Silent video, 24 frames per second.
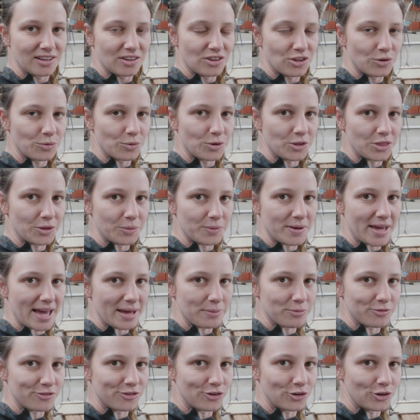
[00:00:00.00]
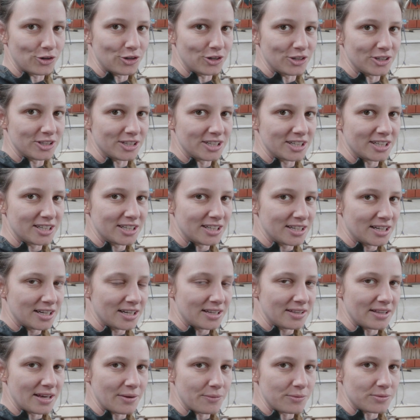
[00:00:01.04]
the wood that we had before,
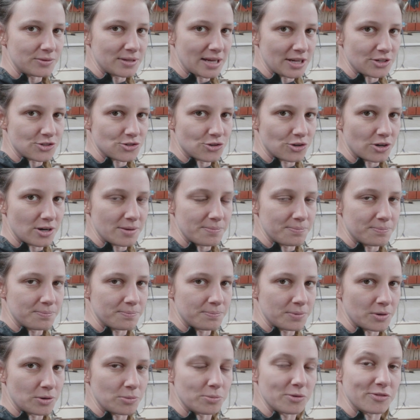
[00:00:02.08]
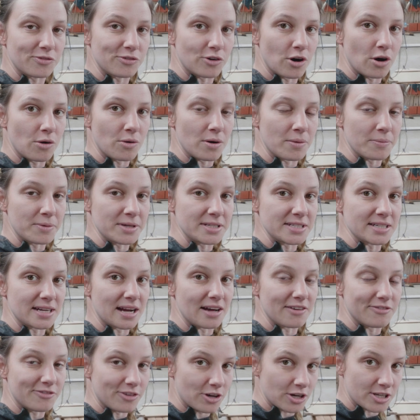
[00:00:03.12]
that Troy built before when we did
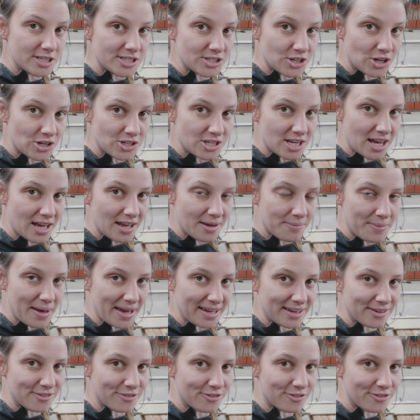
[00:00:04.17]
our first Dodger back in